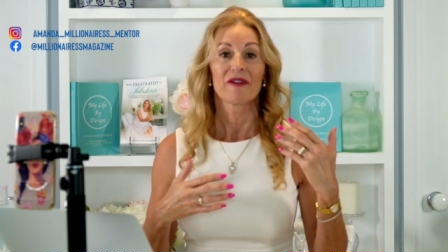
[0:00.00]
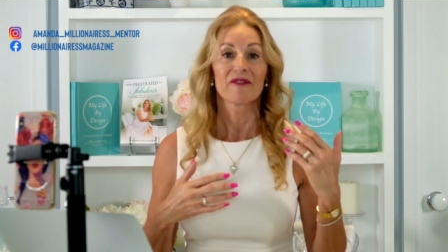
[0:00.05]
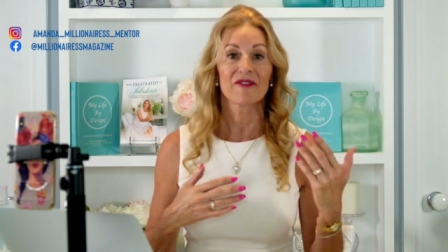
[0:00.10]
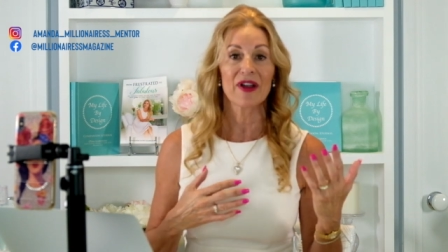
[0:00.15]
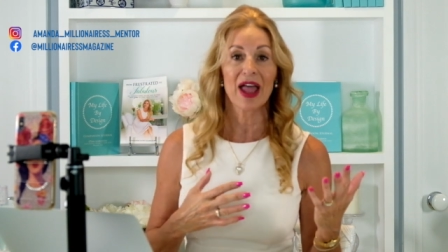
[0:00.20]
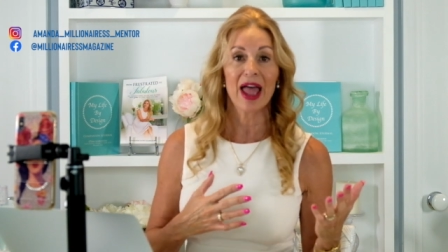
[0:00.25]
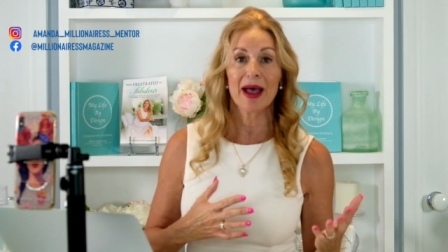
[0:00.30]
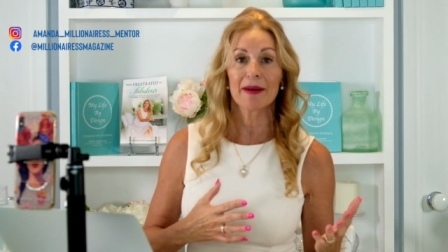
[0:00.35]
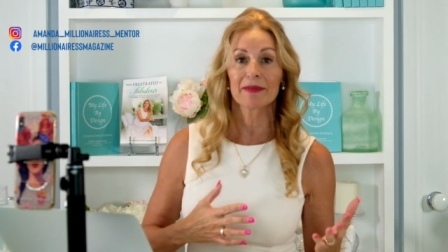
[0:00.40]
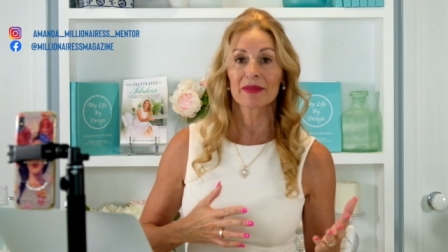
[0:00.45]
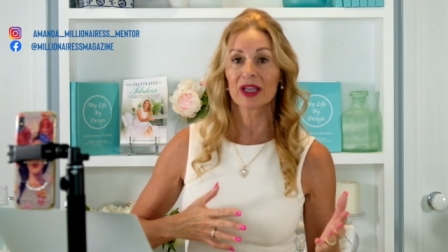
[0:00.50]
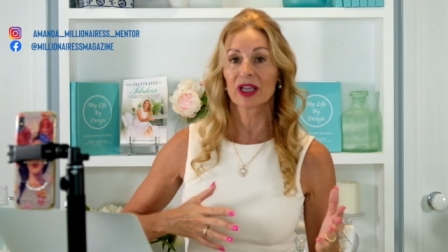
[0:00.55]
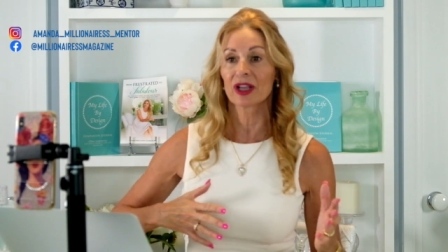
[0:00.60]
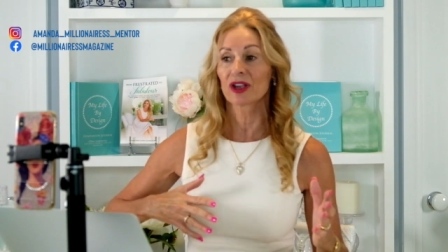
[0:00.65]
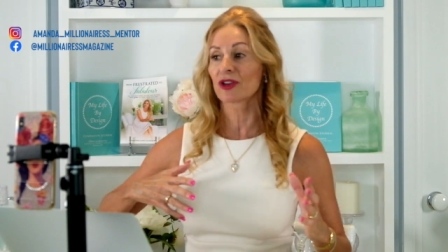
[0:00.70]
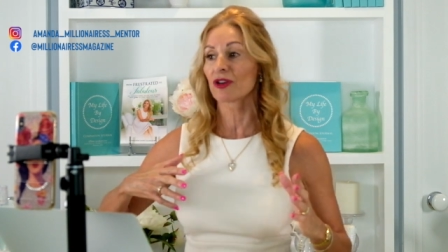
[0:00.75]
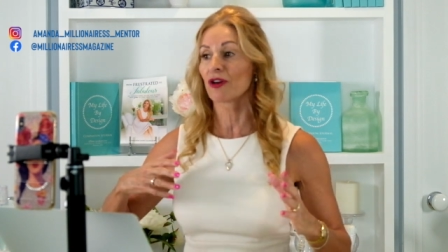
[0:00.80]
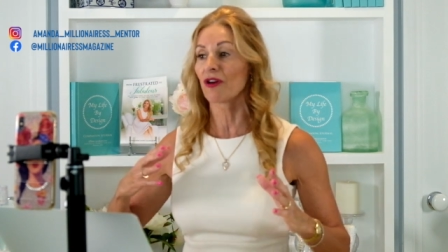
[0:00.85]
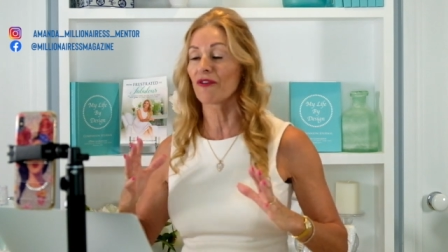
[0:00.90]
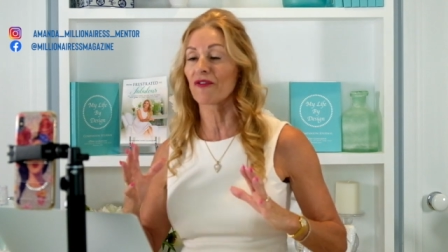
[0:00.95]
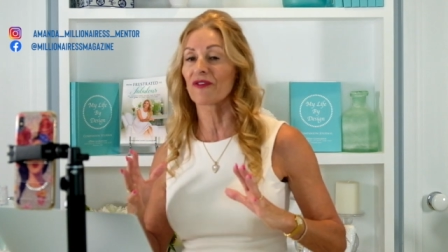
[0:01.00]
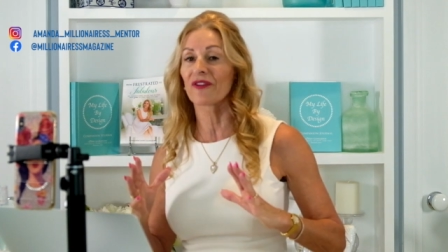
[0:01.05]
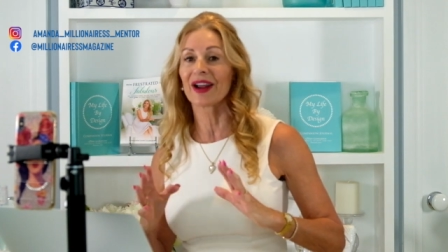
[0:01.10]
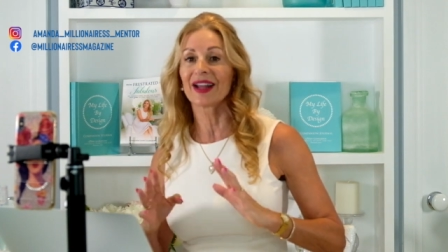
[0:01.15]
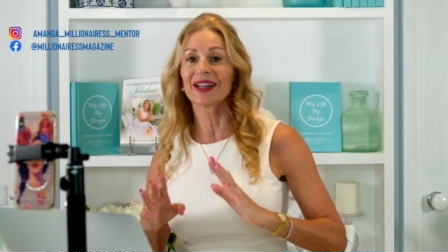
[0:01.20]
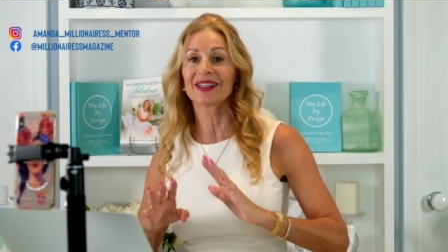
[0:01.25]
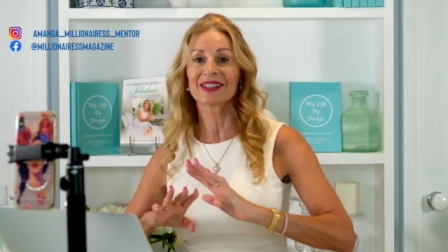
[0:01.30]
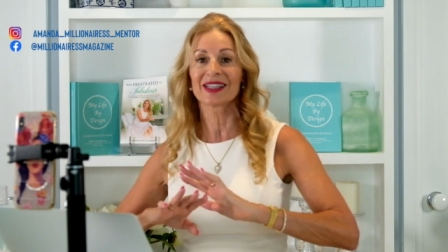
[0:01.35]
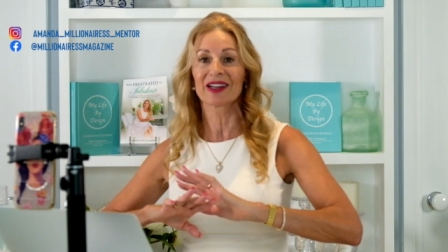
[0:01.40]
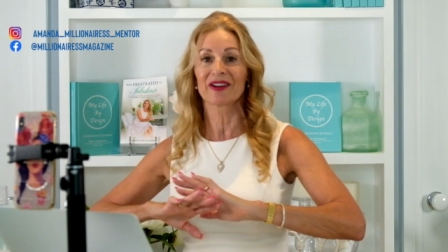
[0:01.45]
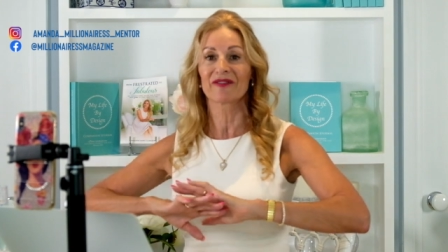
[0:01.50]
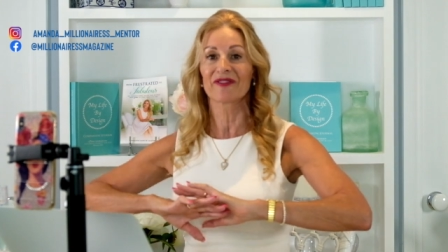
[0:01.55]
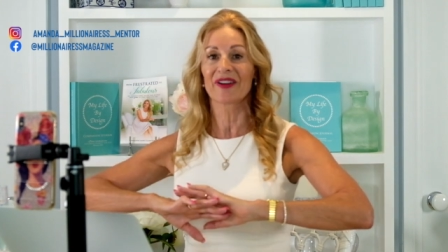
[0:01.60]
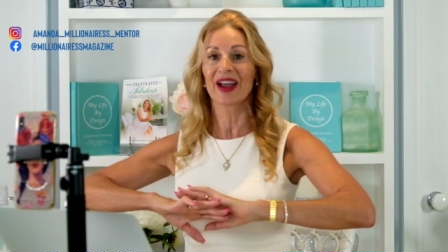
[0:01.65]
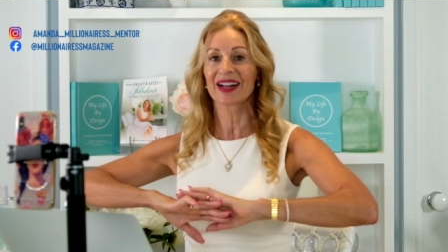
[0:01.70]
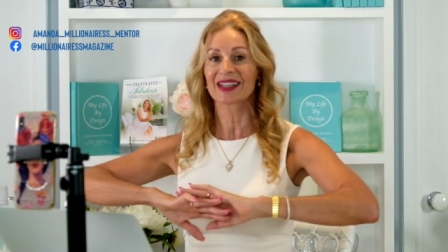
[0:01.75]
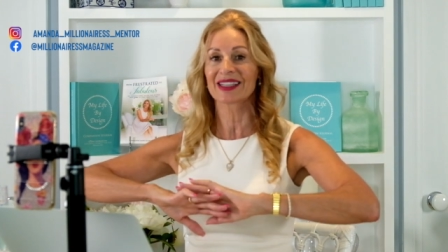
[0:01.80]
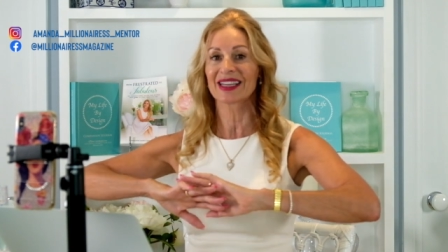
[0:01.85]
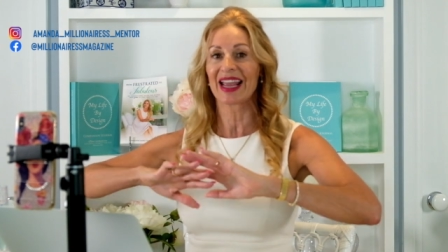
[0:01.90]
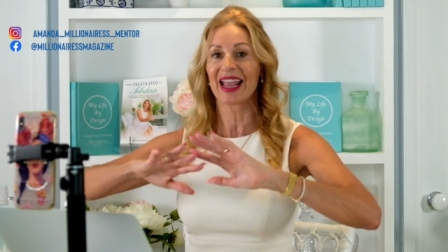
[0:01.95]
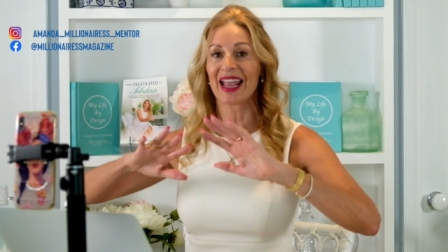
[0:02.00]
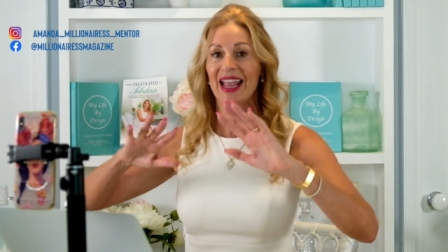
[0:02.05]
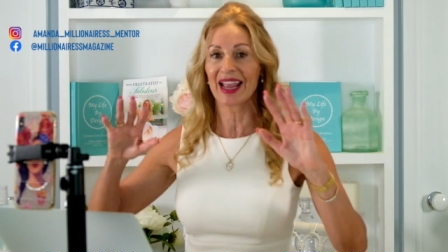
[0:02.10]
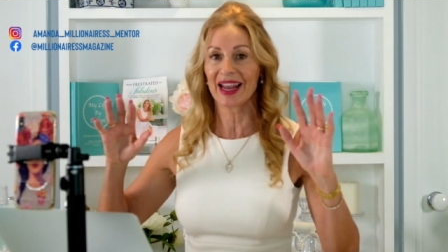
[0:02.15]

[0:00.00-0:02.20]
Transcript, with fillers: family, girlfriends, in fact,